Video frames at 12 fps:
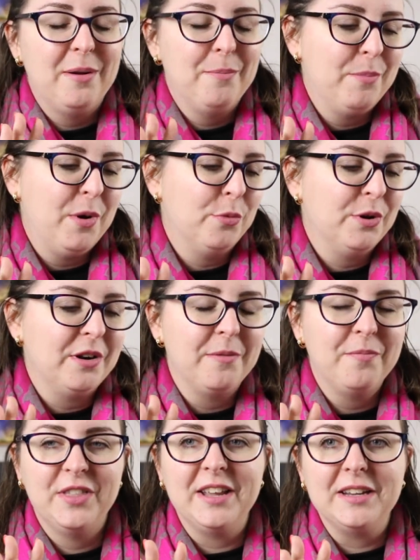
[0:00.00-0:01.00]
Melbourne
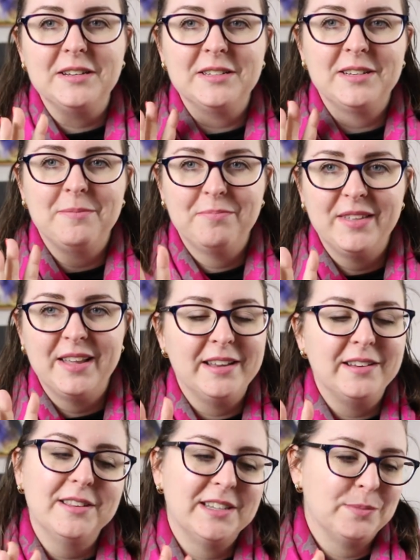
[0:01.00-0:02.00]
things
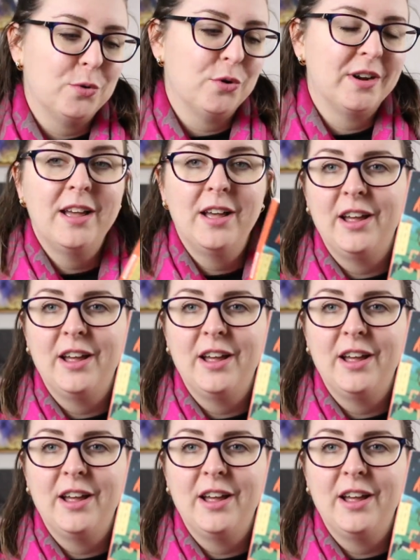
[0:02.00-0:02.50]
in this book.